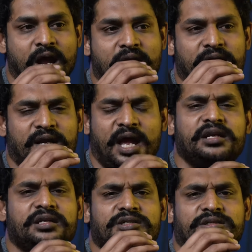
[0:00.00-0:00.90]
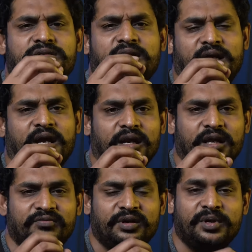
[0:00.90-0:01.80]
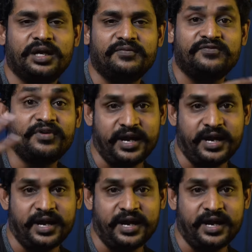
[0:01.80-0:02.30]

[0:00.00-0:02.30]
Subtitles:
and lightish gray color will become